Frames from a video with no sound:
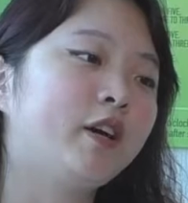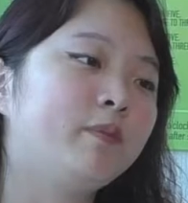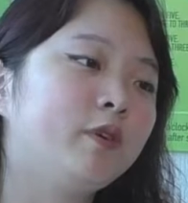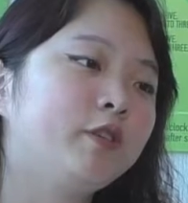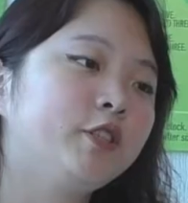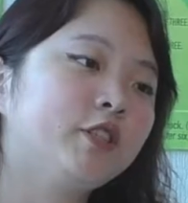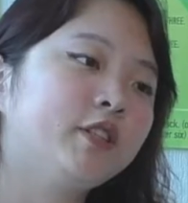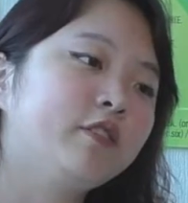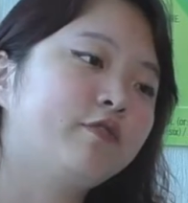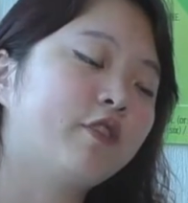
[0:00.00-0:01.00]
I'm
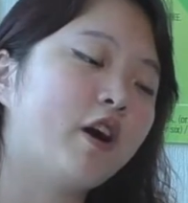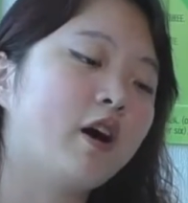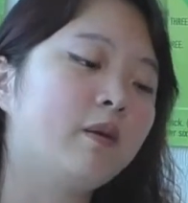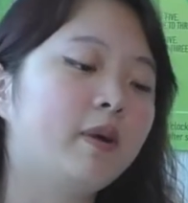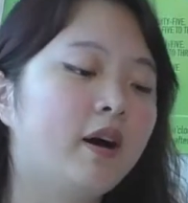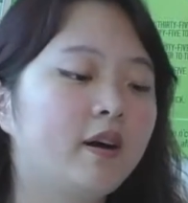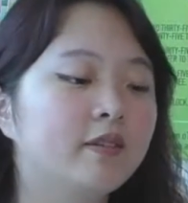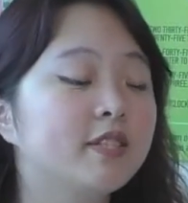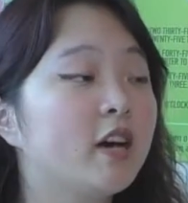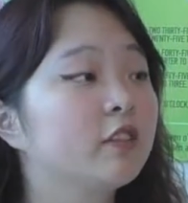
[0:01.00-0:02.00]
originally from
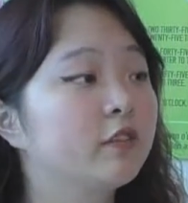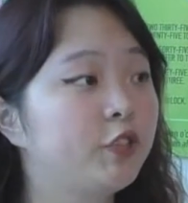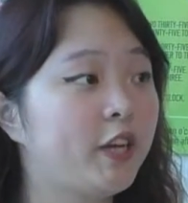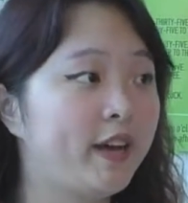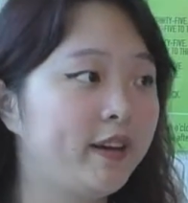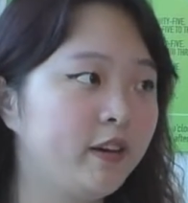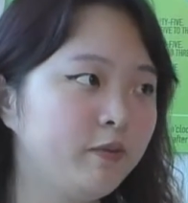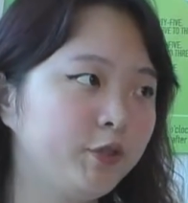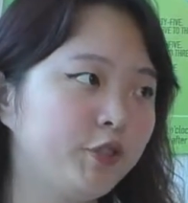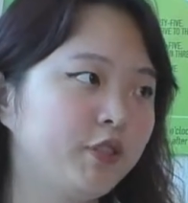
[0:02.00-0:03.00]
south of China,
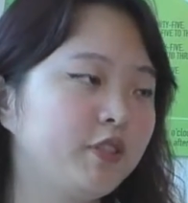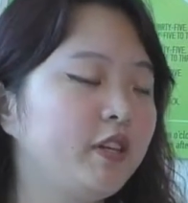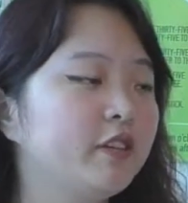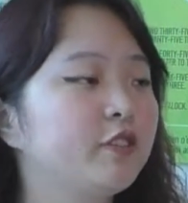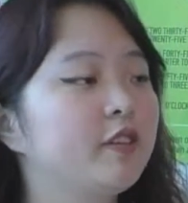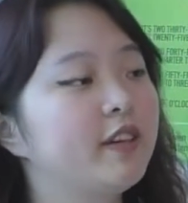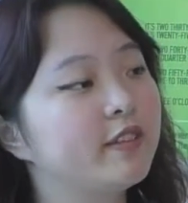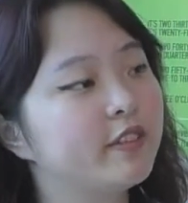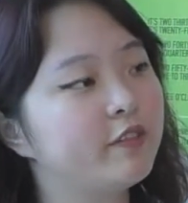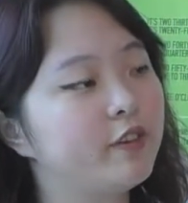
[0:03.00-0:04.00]
which is near to the
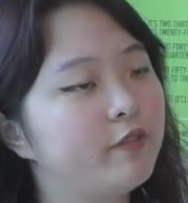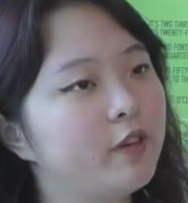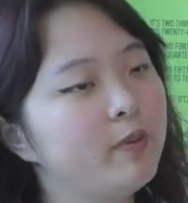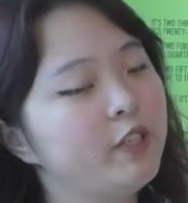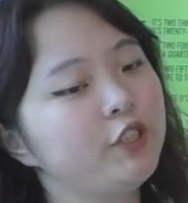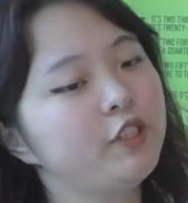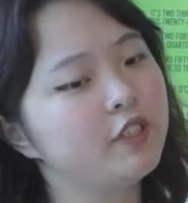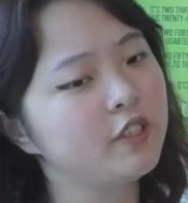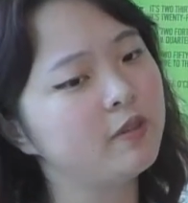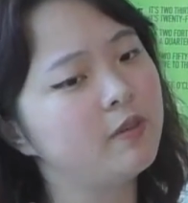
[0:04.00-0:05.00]
Yangtze River, which
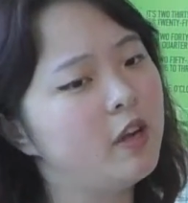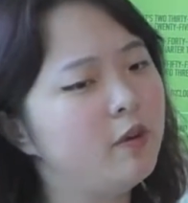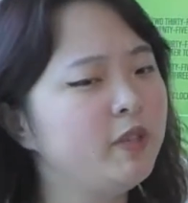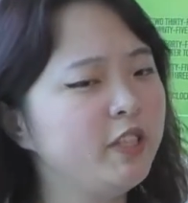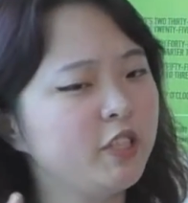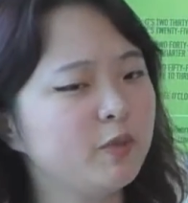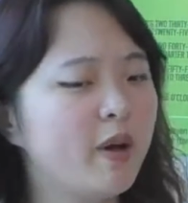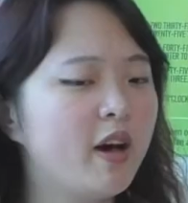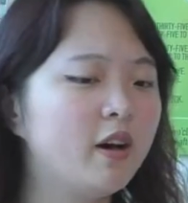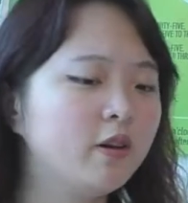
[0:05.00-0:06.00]
is a really
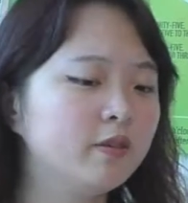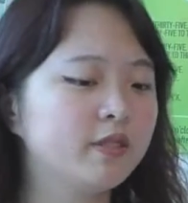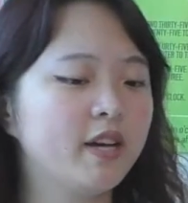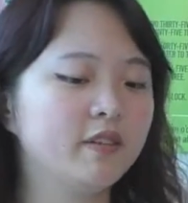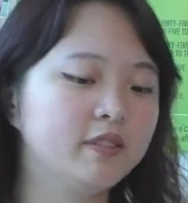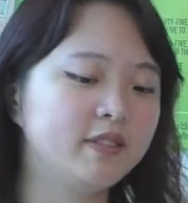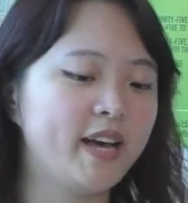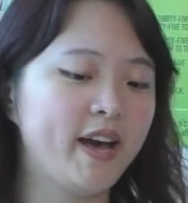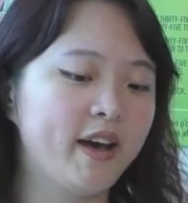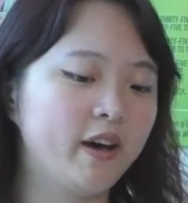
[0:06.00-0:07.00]
small south
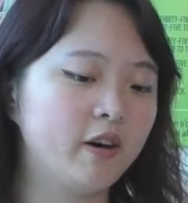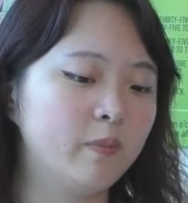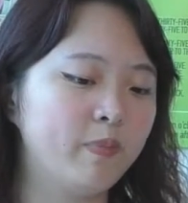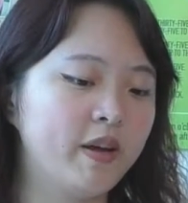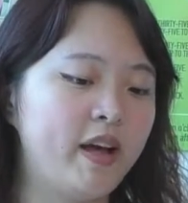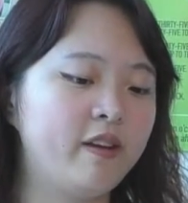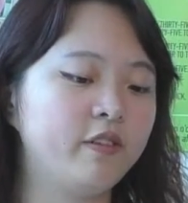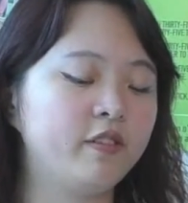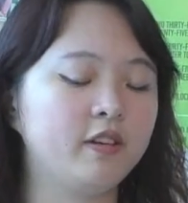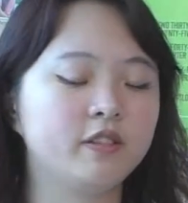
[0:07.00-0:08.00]
town, but
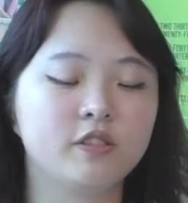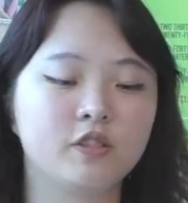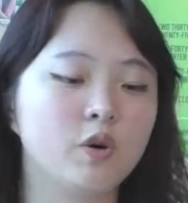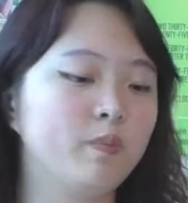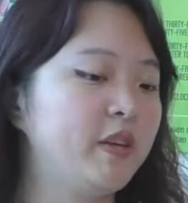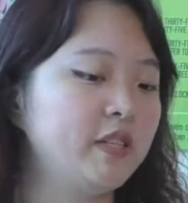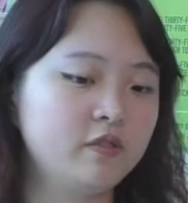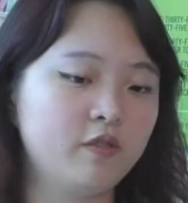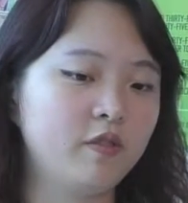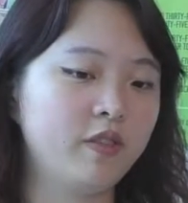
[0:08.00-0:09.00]
everything is so
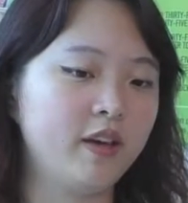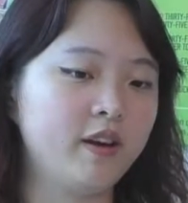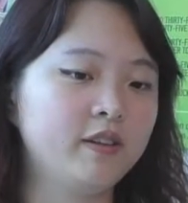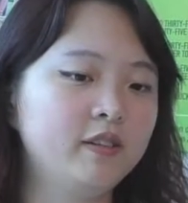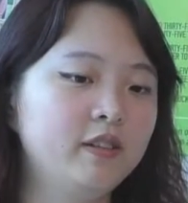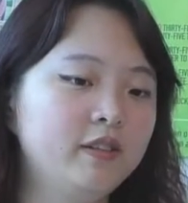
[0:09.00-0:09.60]
peaceful there.